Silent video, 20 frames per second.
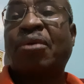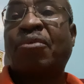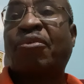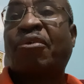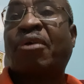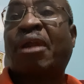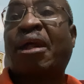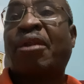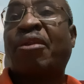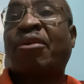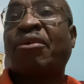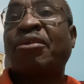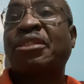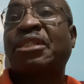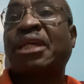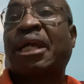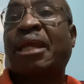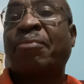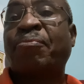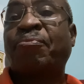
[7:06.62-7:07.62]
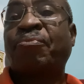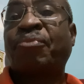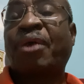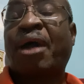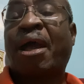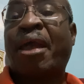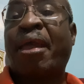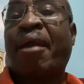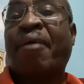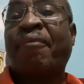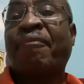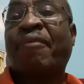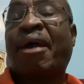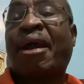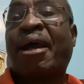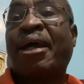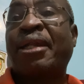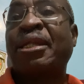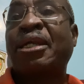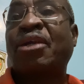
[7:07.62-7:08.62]
I have
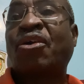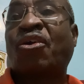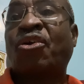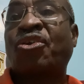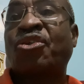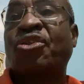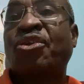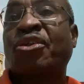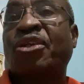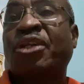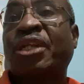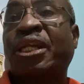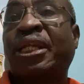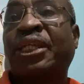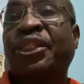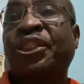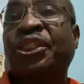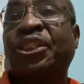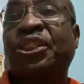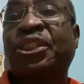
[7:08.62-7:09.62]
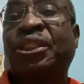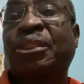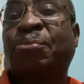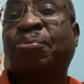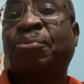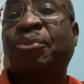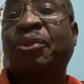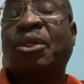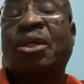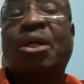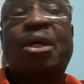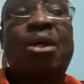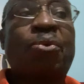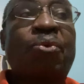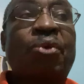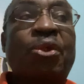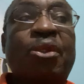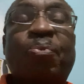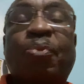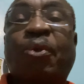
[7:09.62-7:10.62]
had cordial relationship
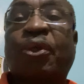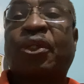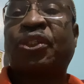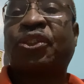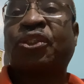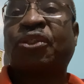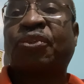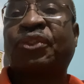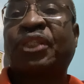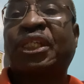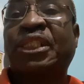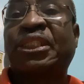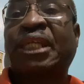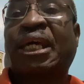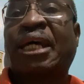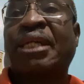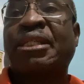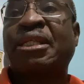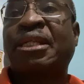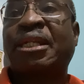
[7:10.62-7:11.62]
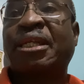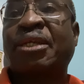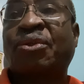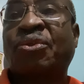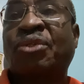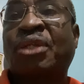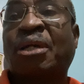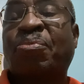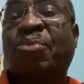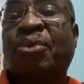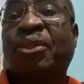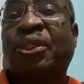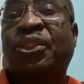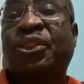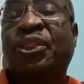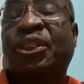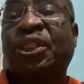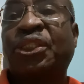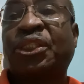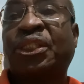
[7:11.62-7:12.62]
with police officers at Riruta Police
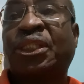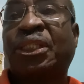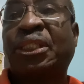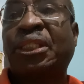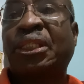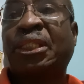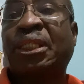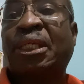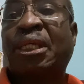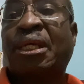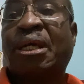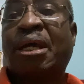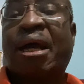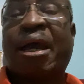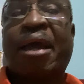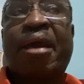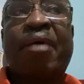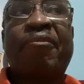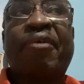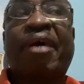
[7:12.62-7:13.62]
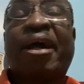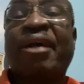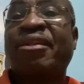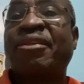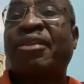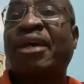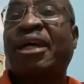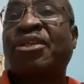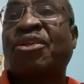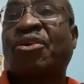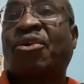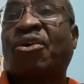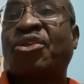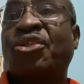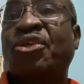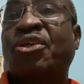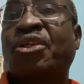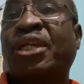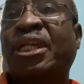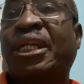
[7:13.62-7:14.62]
Station. I have had that
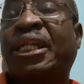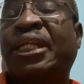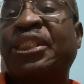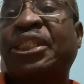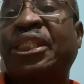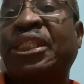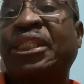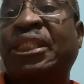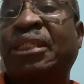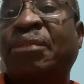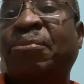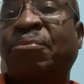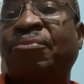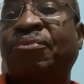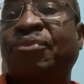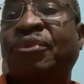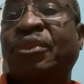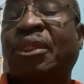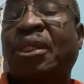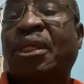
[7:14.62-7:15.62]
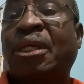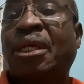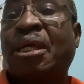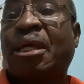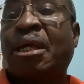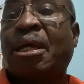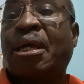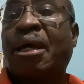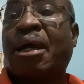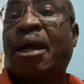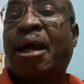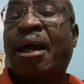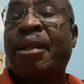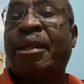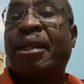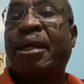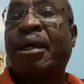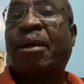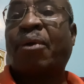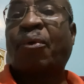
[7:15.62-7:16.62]
cordial relationship,
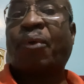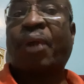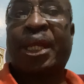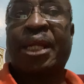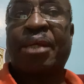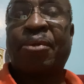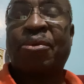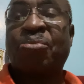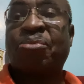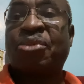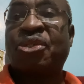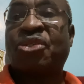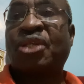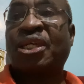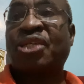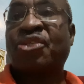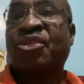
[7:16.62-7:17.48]
and when Mr.